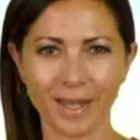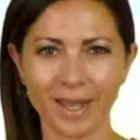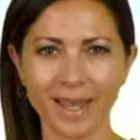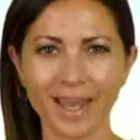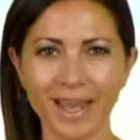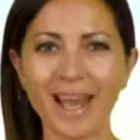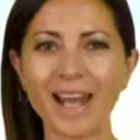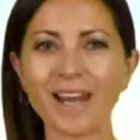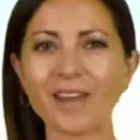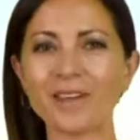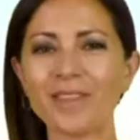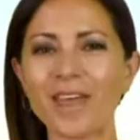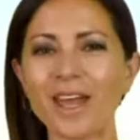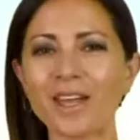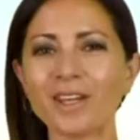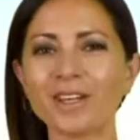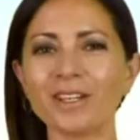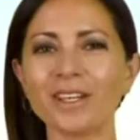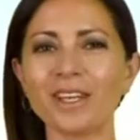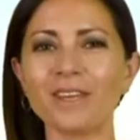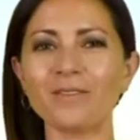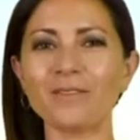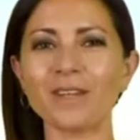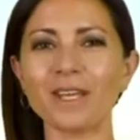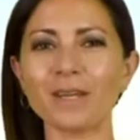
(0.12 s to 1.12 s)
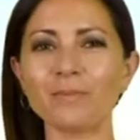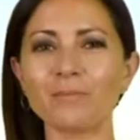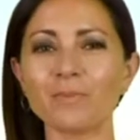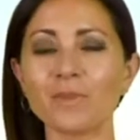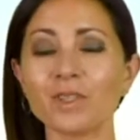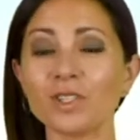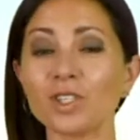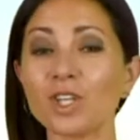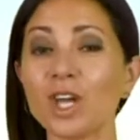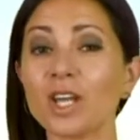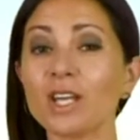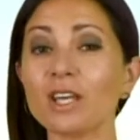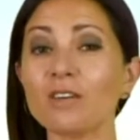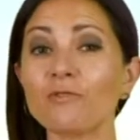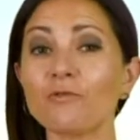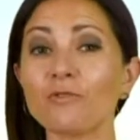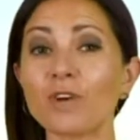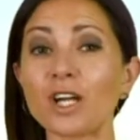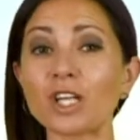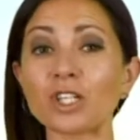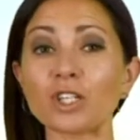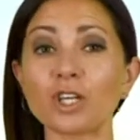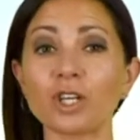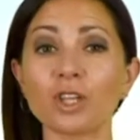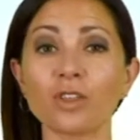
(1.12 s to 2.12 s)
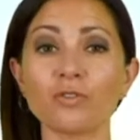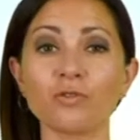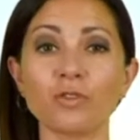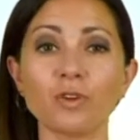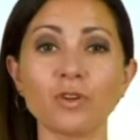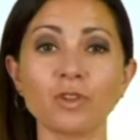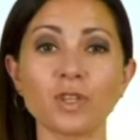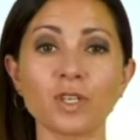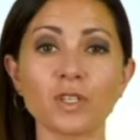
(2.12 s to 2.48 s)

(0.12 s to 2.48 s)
Hello there, good evening. Turning fresher through